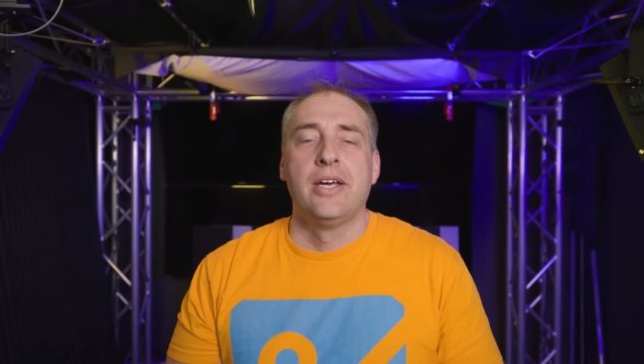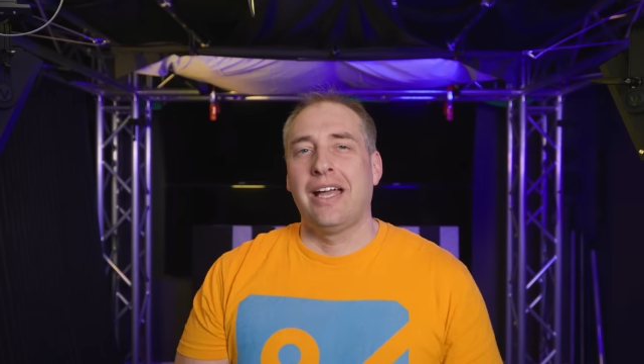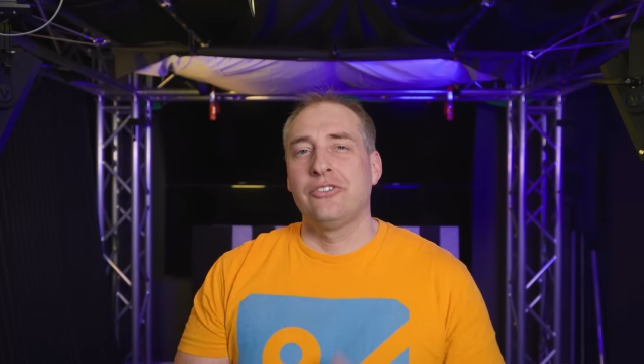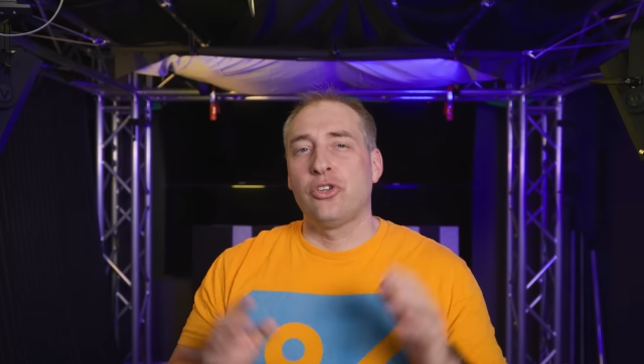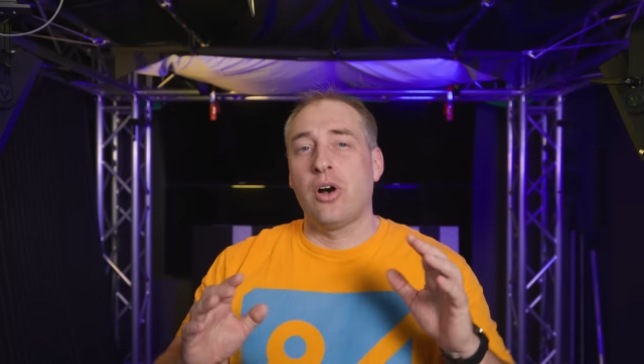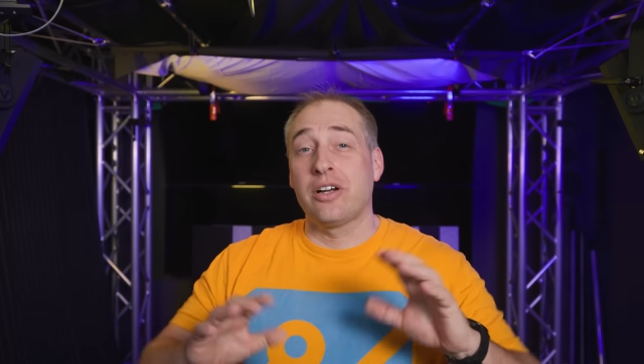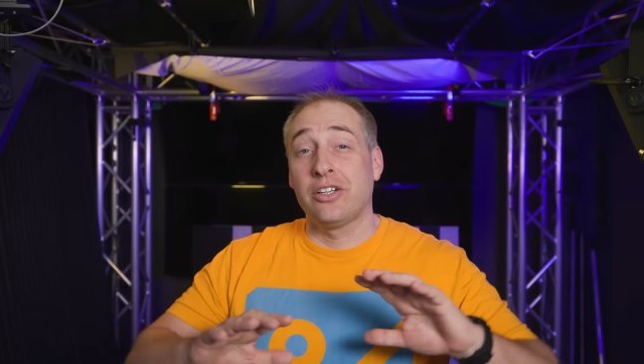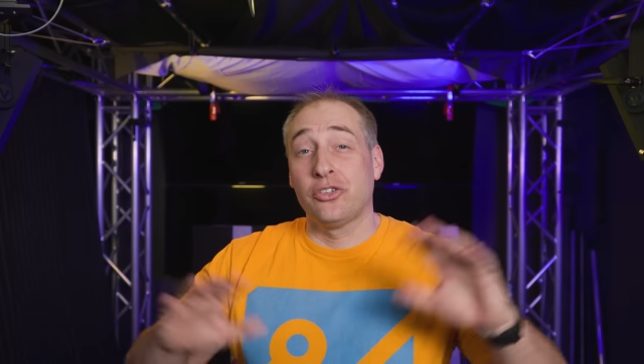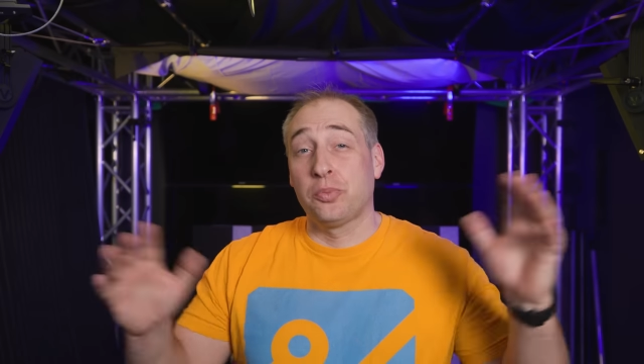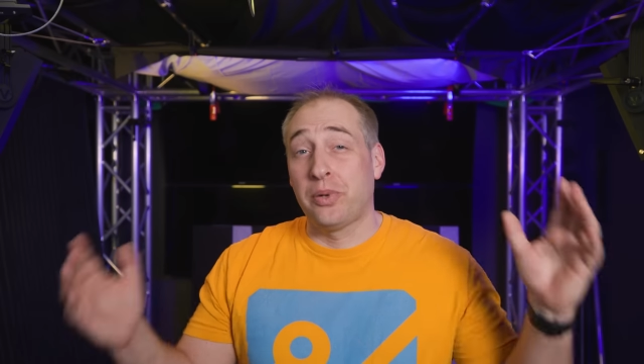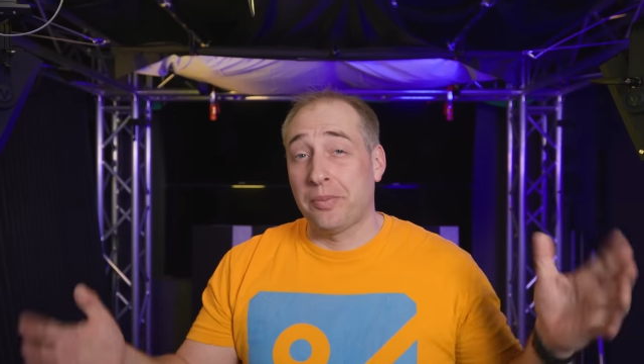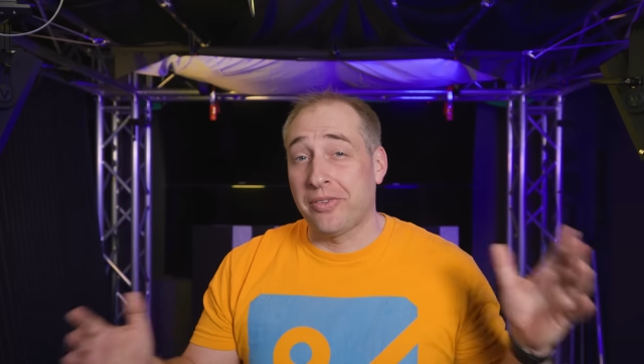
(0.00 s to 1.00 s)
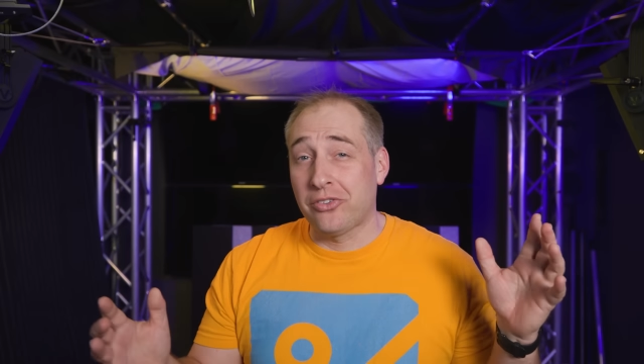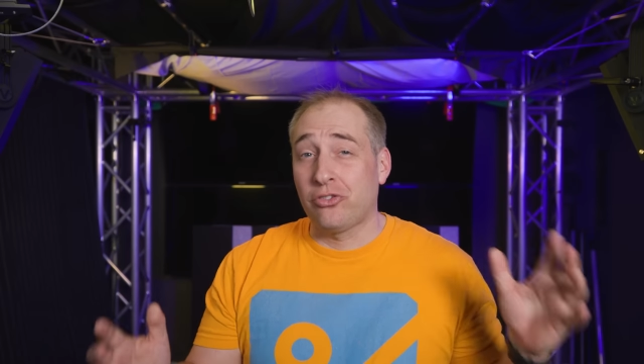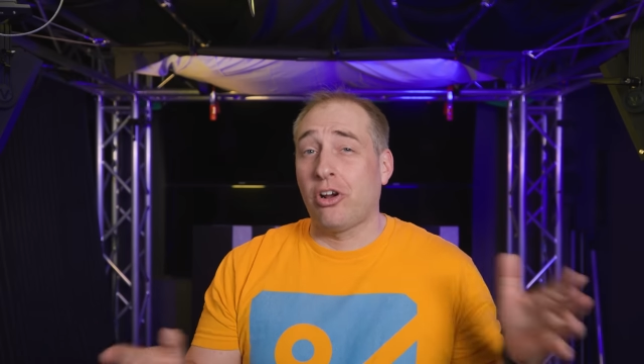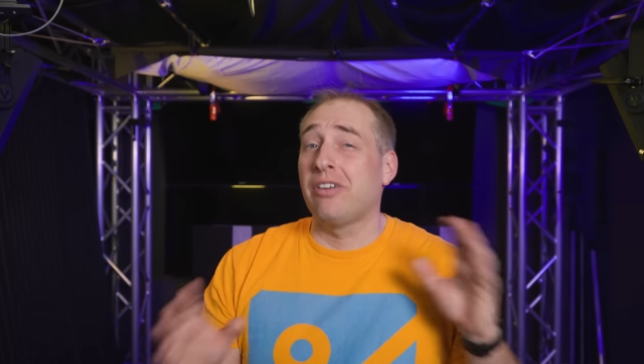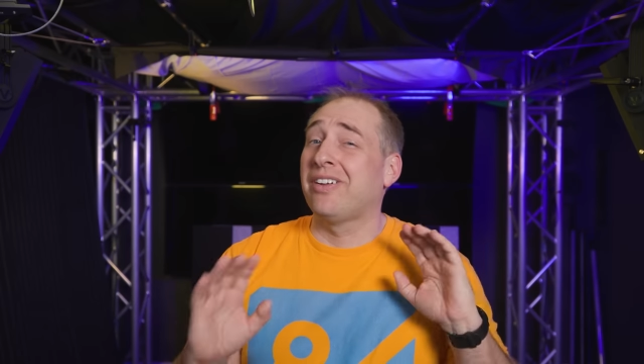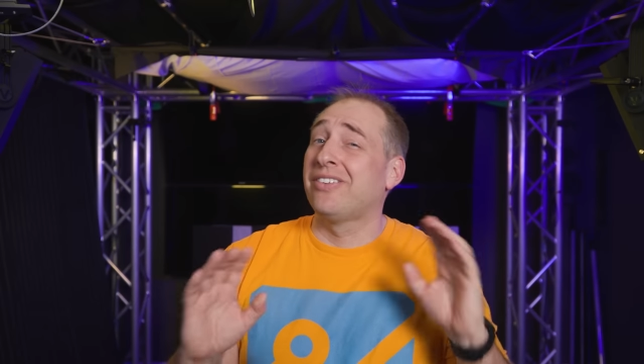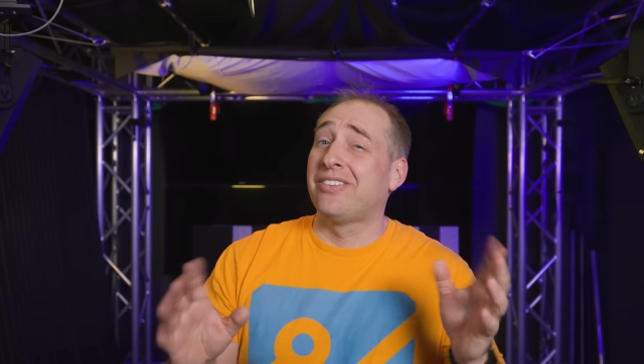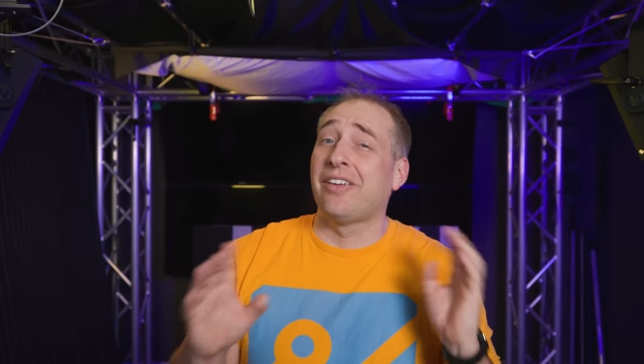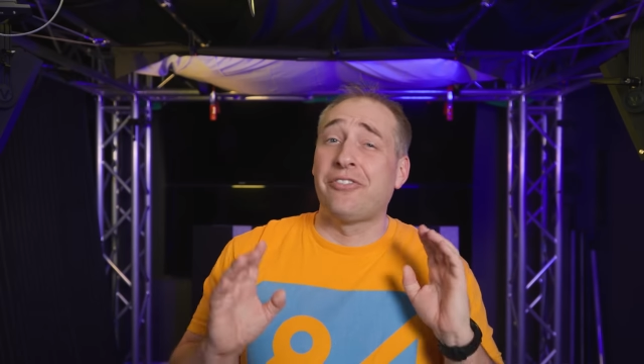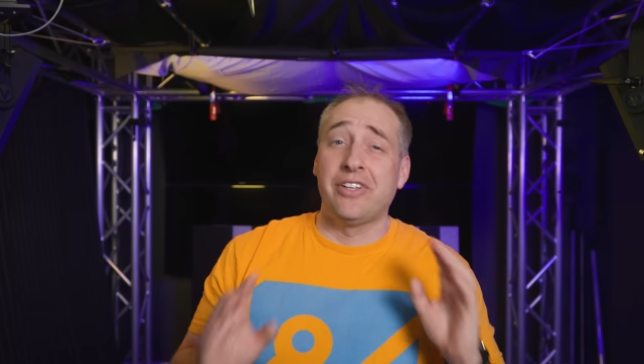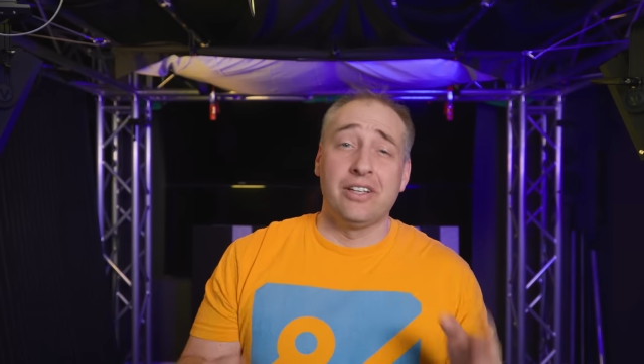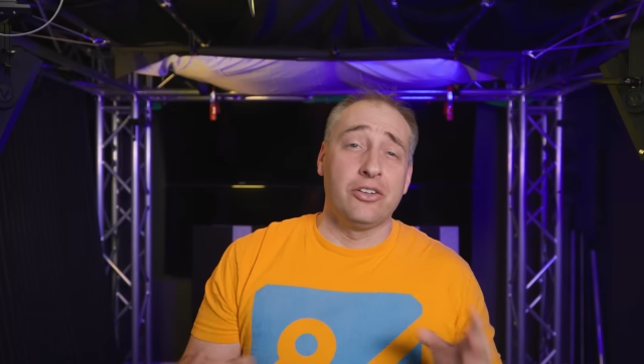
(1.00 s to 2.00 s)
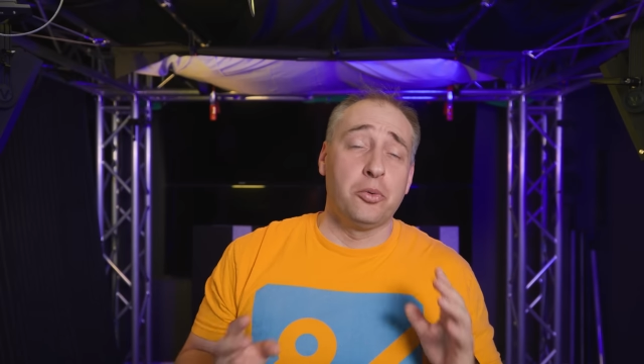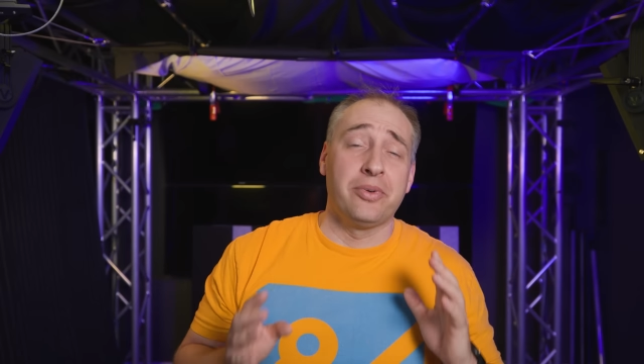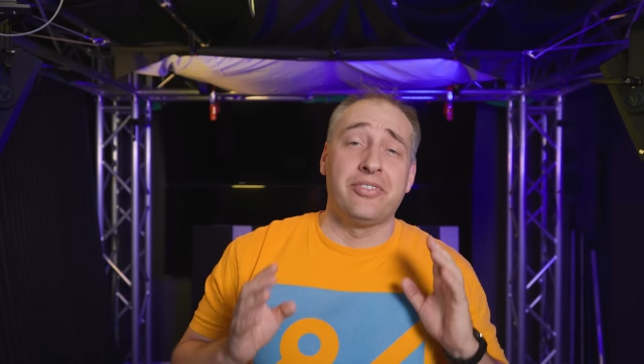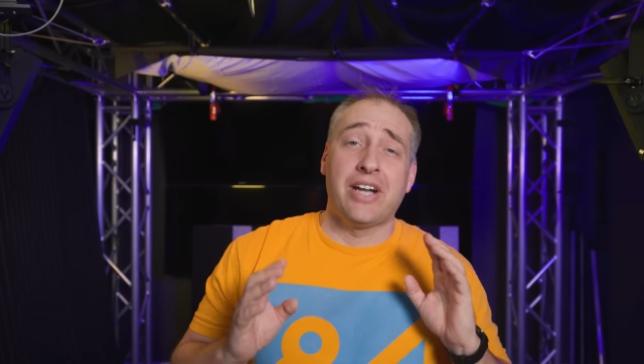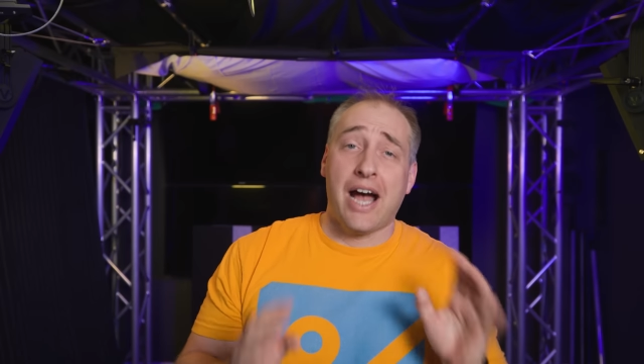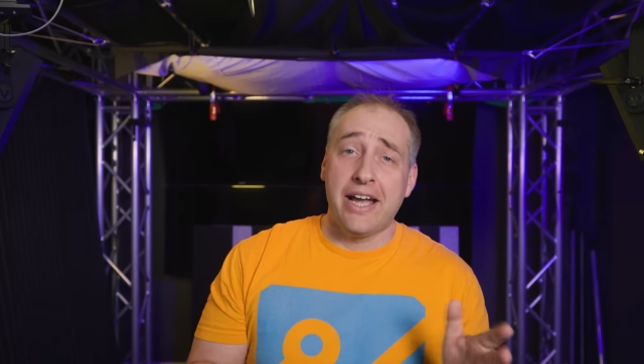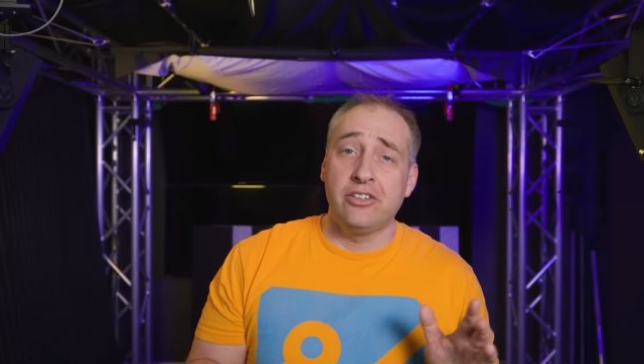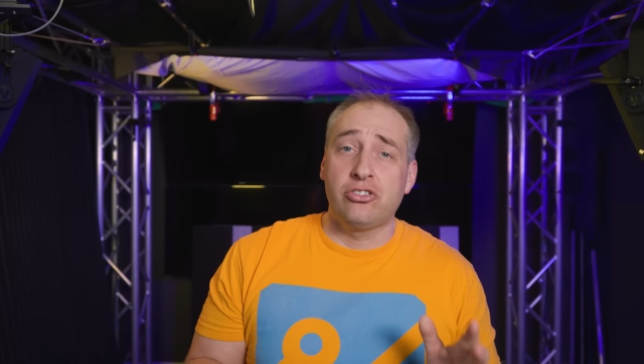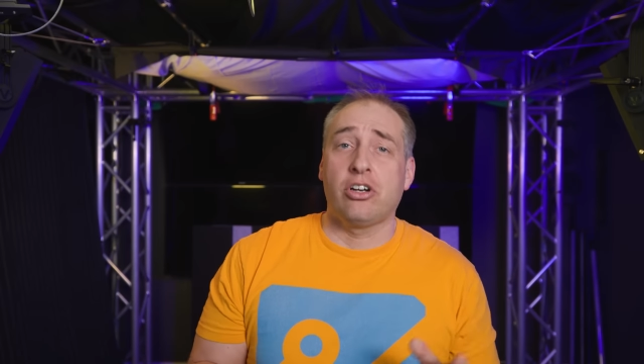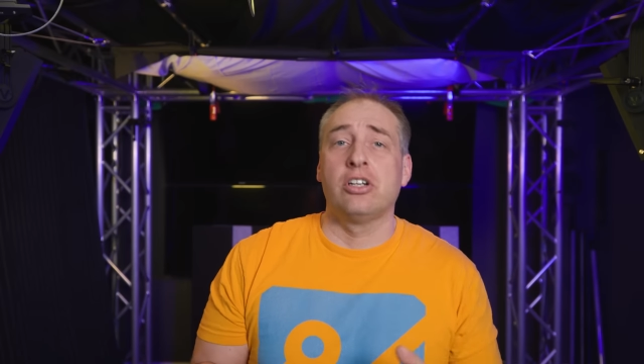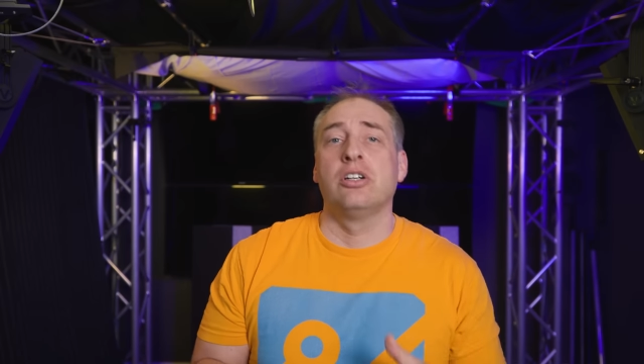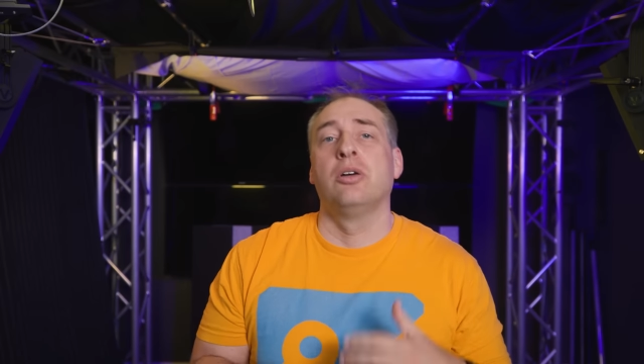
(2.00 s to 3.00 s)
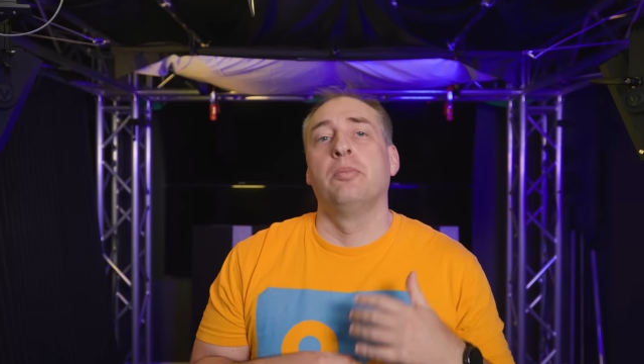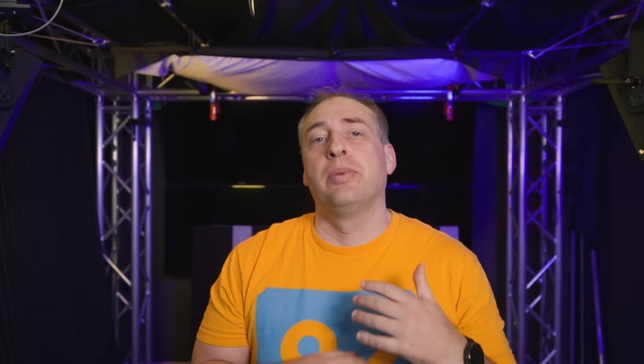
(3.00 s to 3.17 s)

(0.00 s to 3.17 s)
And so I'm gonna just put up this chart. Now this is definitely a little bit of an eye chart,